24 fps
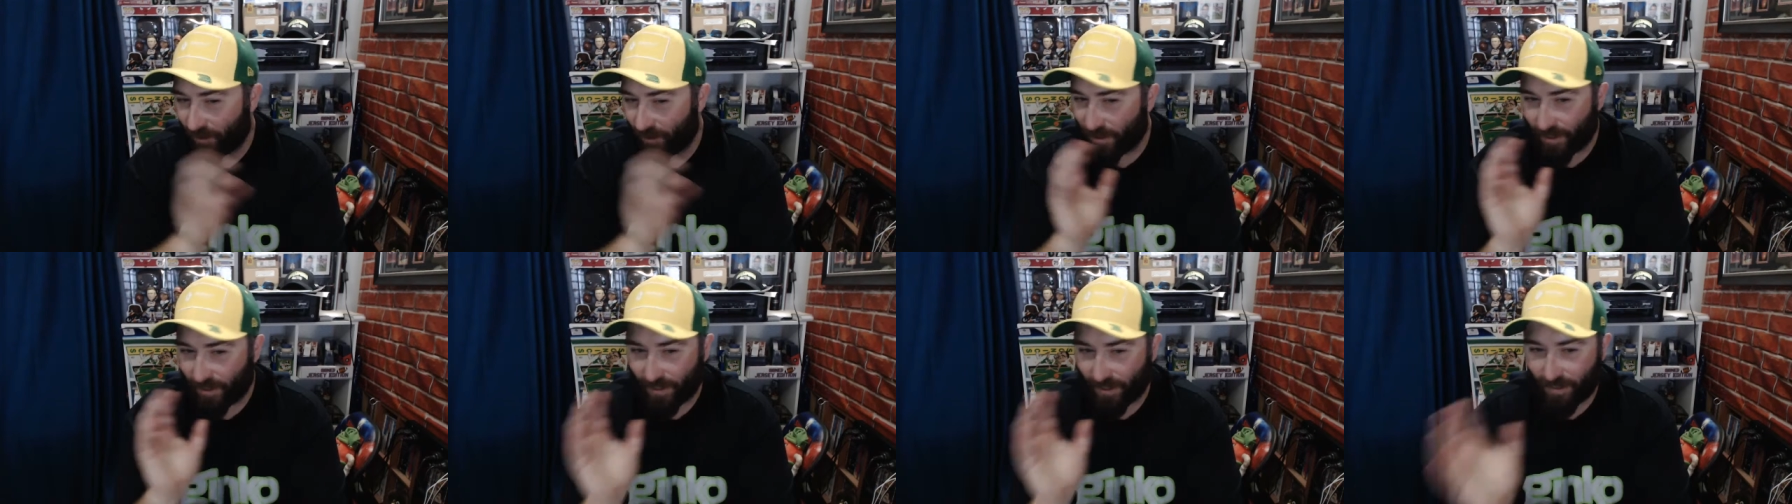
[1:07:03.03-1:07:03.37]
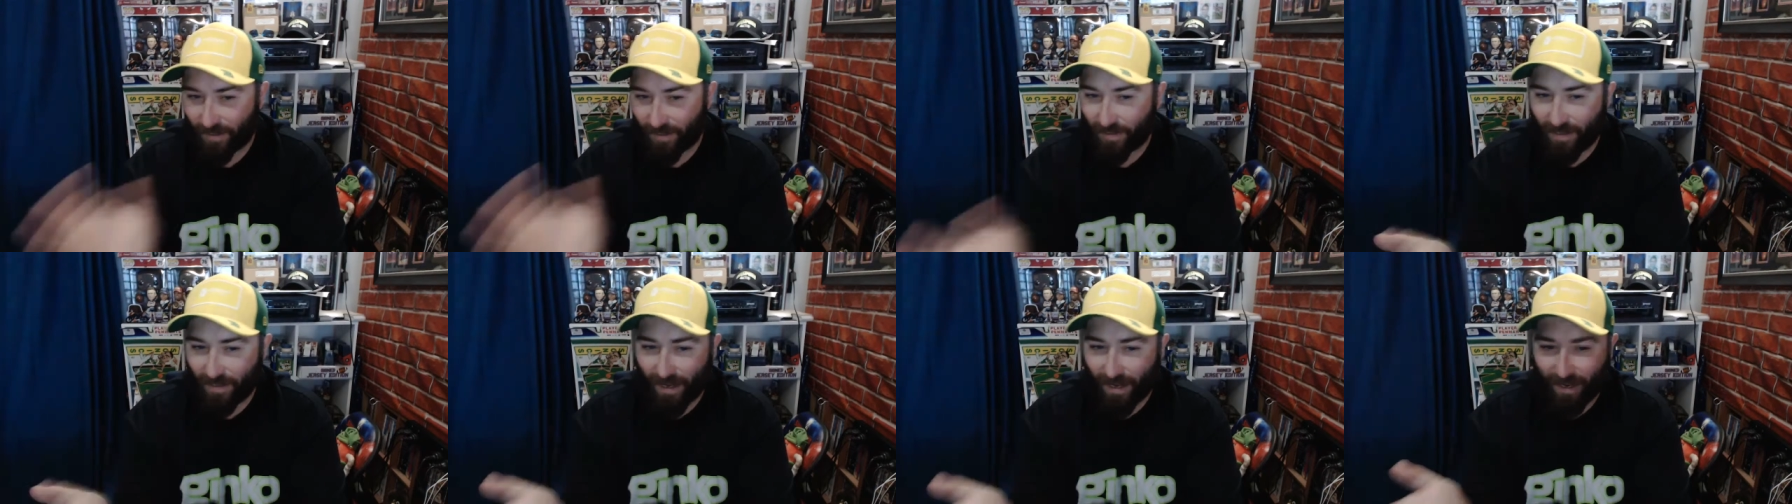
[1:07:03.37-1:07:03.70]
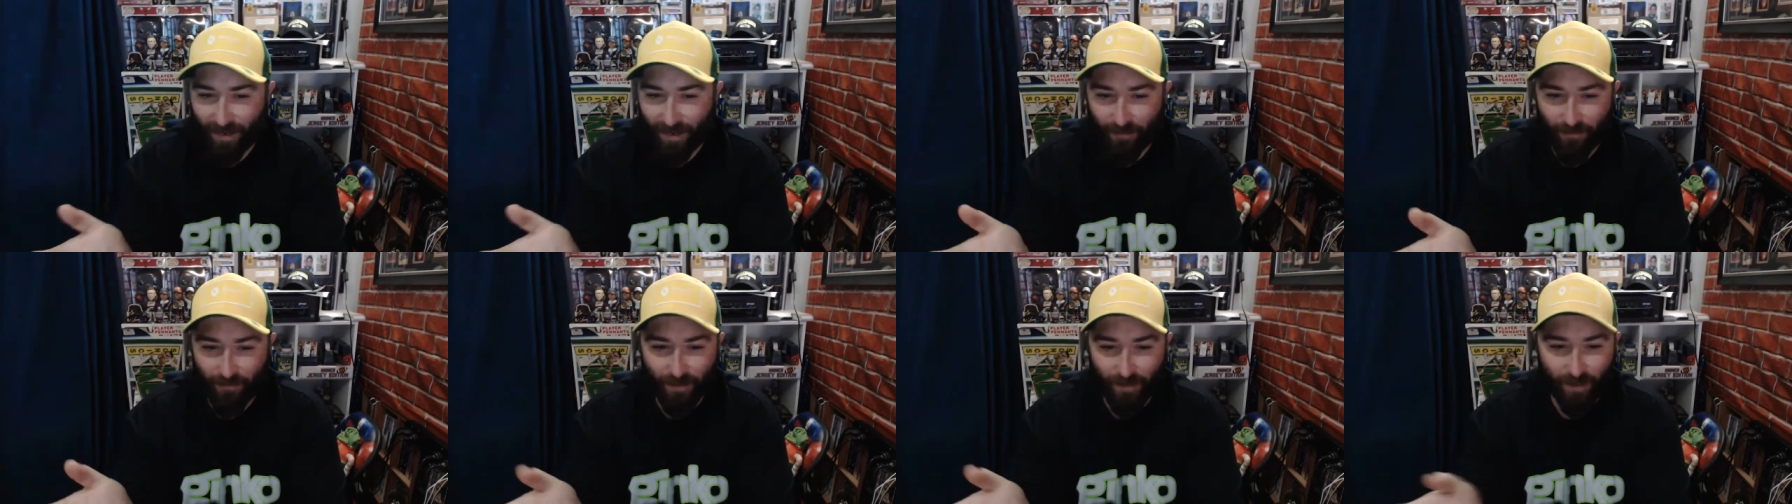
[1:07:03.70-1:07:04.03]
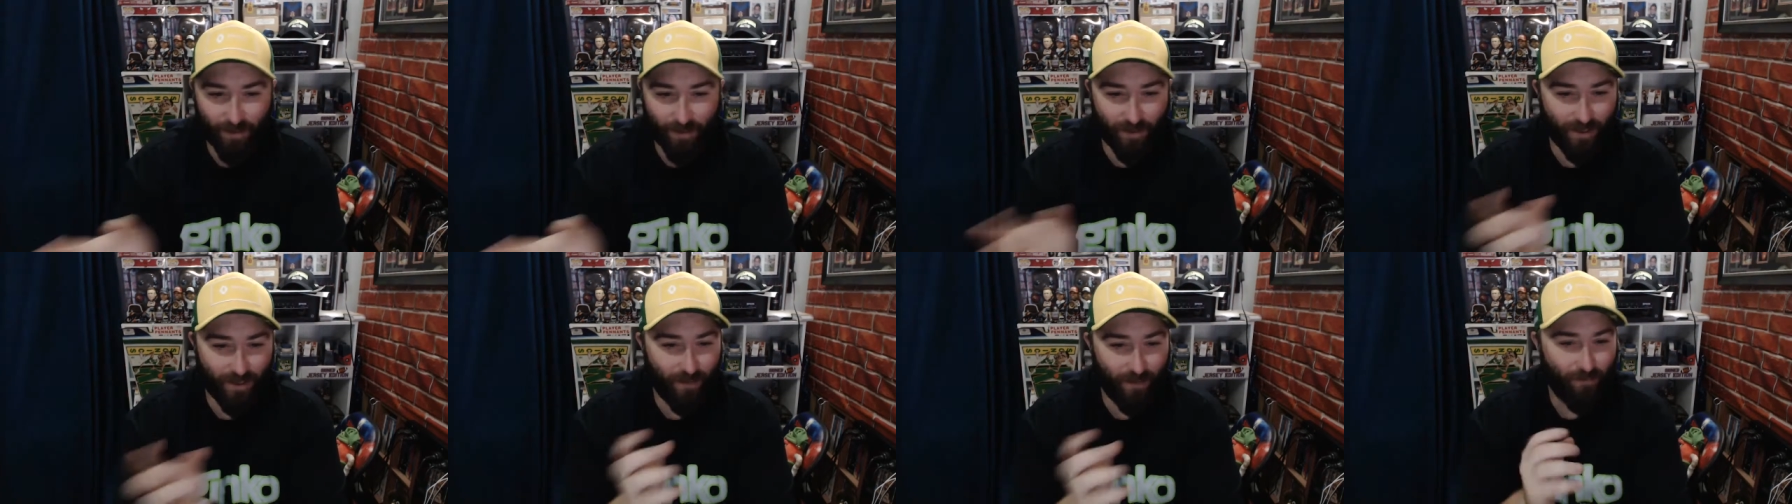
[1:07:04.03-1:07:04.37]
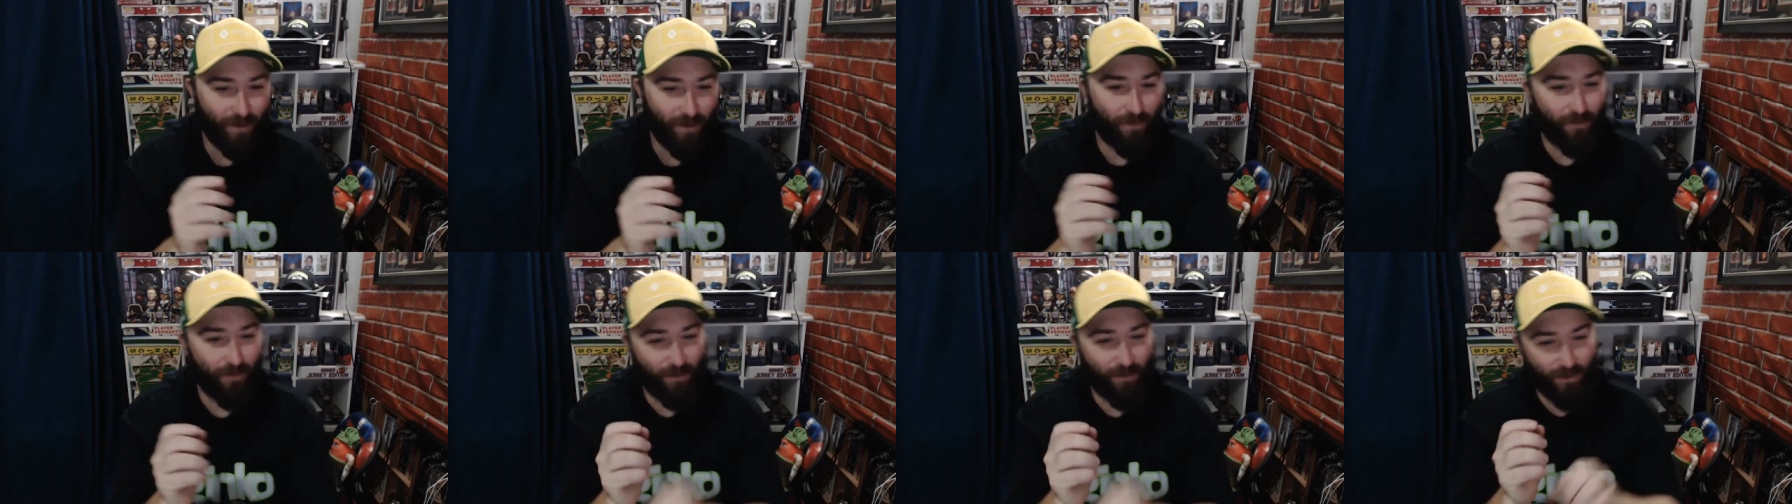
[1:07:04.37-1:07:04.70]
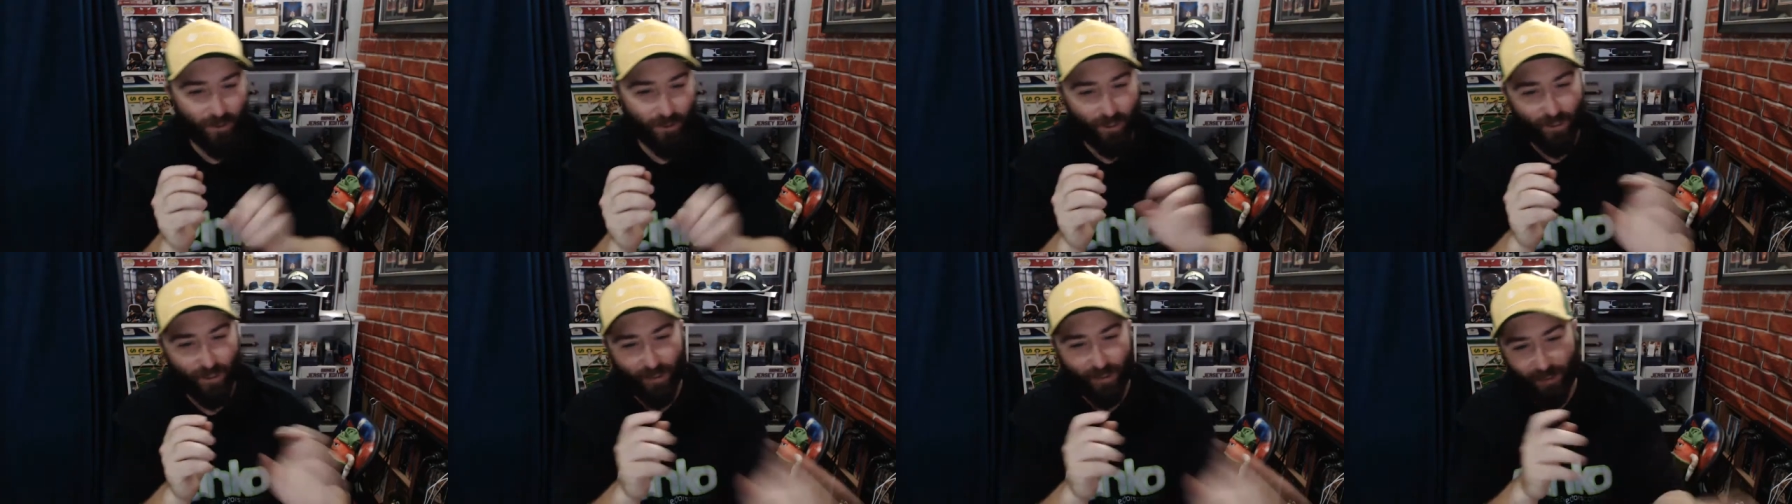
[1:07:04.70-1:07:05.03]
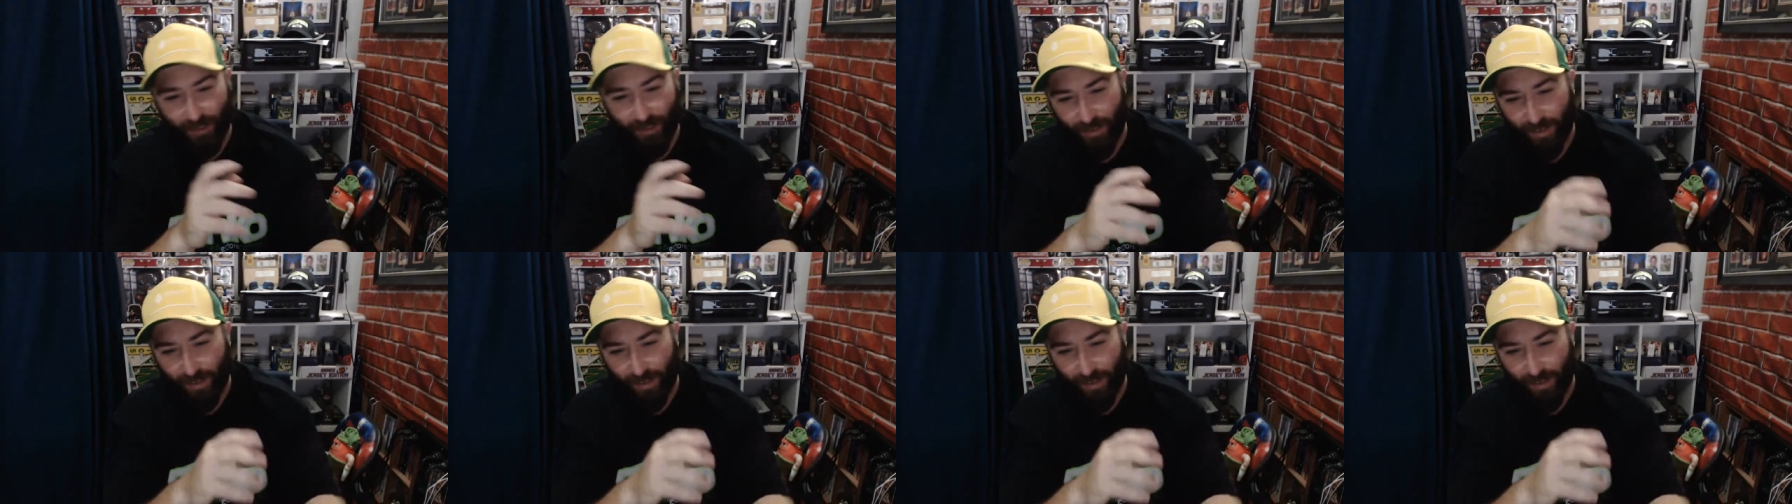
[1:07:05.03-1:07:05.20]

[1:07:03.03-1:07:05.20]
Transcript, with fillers: are just AFL, some people are just